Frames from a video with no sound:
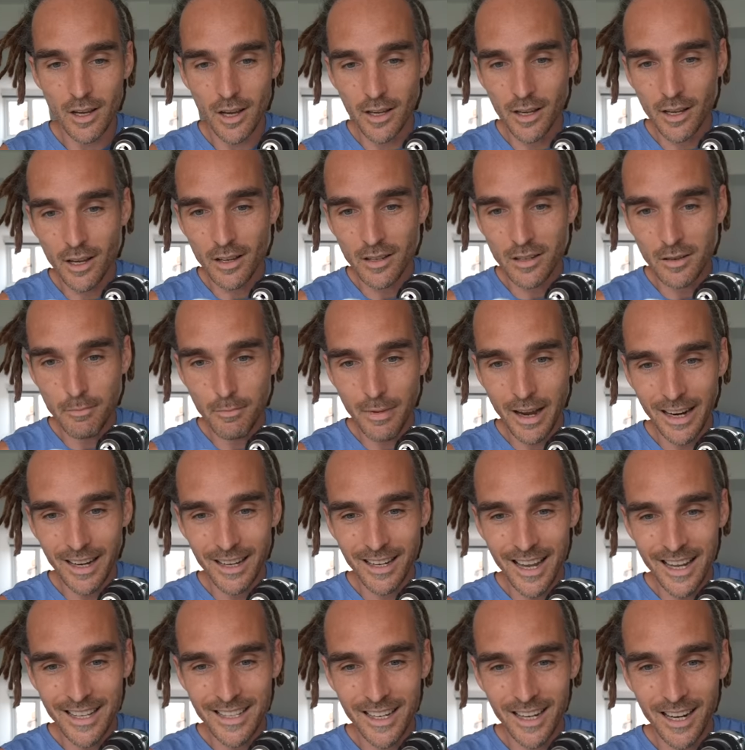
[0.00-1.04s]
I could
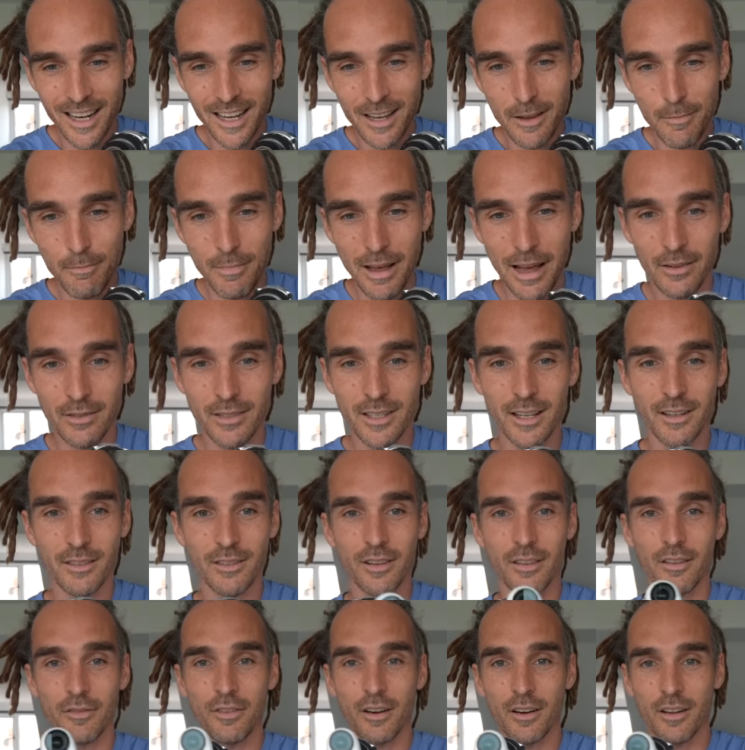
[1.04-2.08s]
magnetically mount it
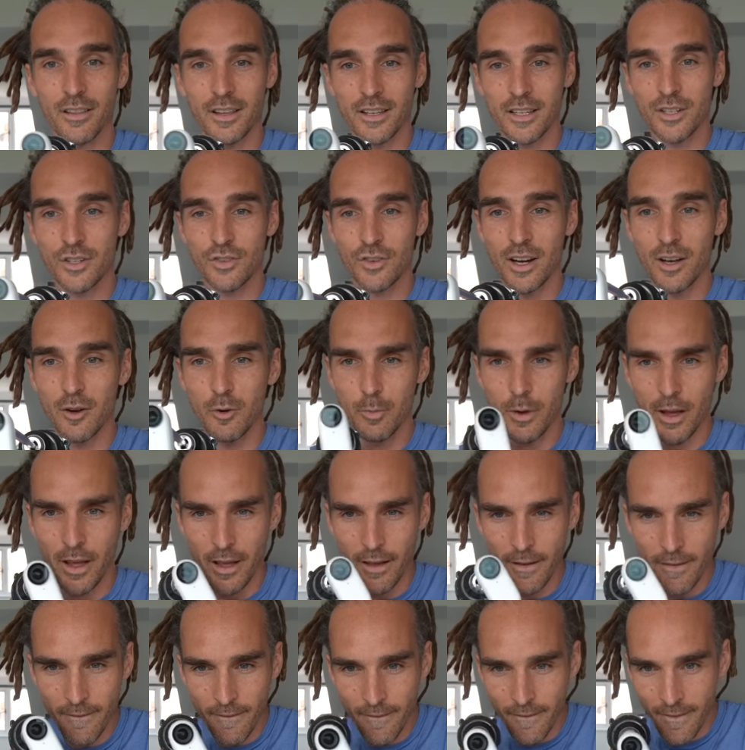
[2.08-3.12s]
onto the front of this drill
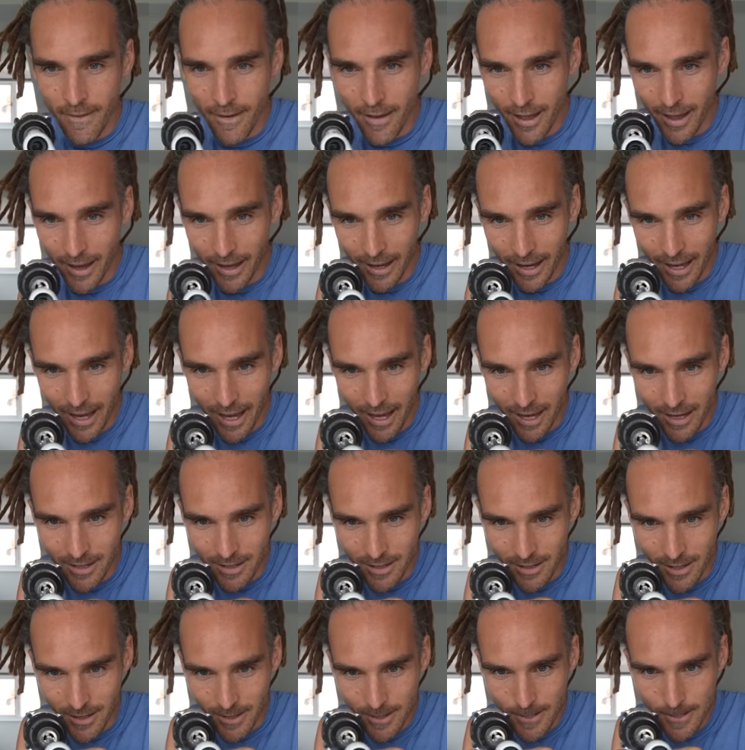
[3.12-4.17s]
bit and get
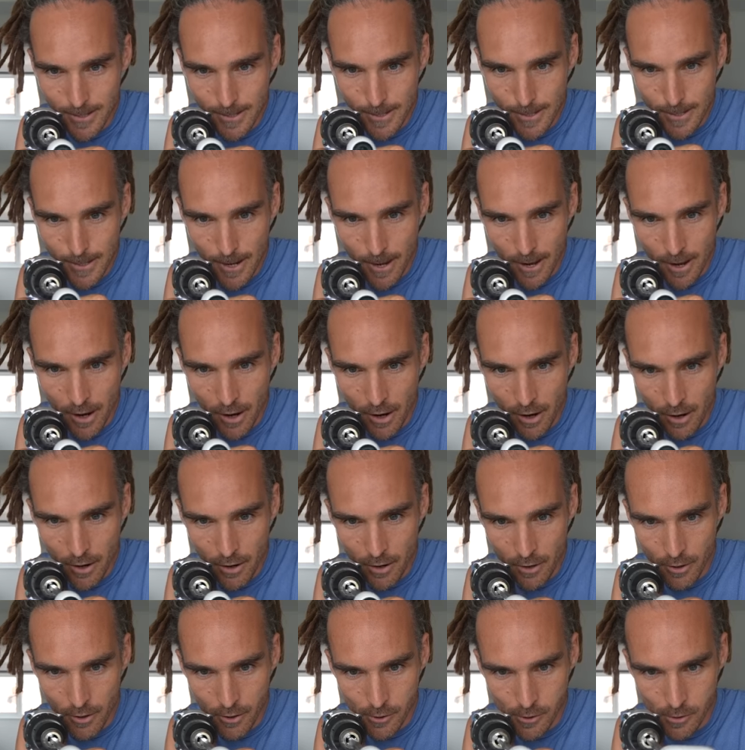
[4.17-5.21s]
just a
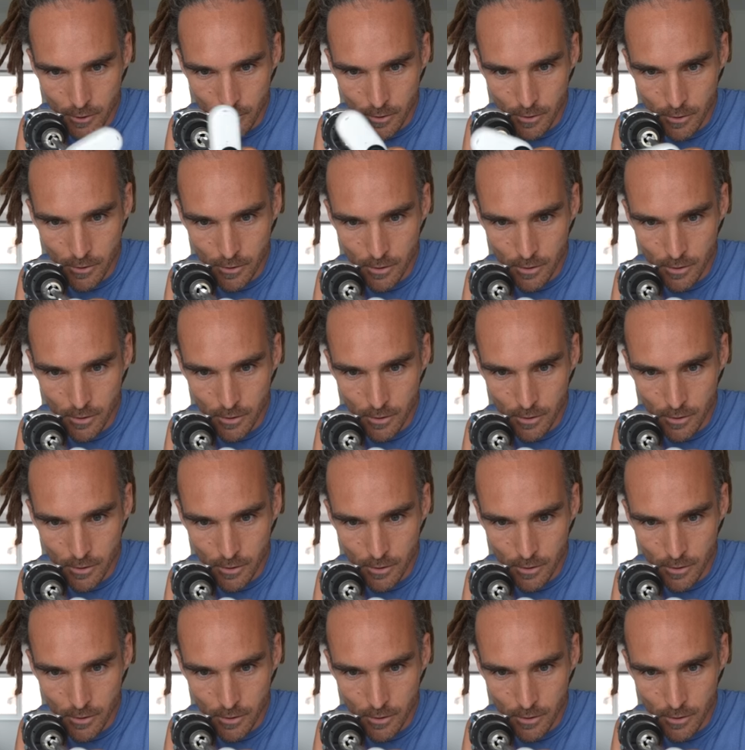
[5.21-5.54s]
slow